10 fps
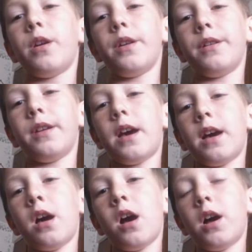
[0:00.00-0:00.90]
uh, not,
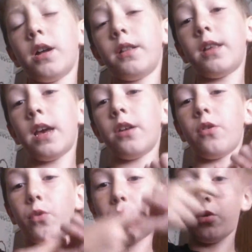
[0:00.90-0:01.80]
uh, ten
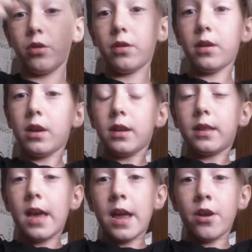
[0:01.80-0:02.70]
oh,
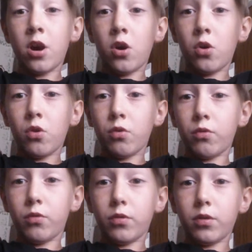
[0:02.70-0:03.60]
th- ten
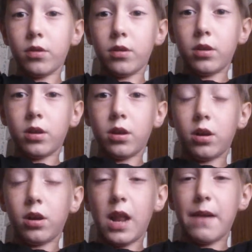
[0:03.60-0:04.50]
oh,
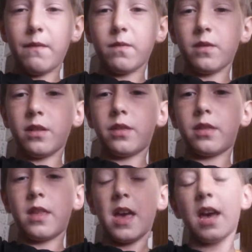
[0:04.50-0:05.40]
uh,
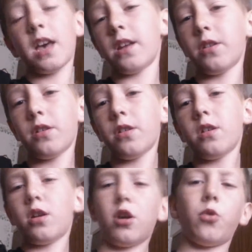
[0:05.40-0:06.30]
ten
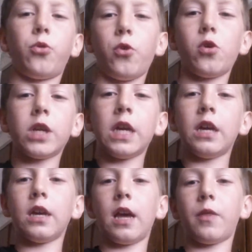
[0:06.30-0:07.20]
oh
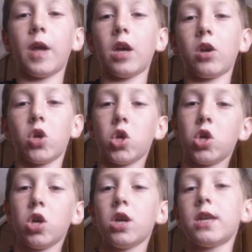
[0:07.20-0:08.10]
thirty, I think.
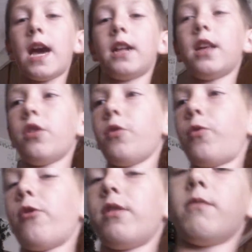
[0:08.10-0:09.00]
Yeah, ten oh
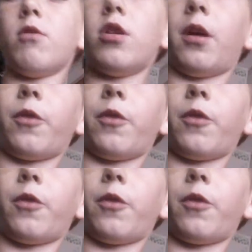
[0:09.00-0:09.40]
thirty one, I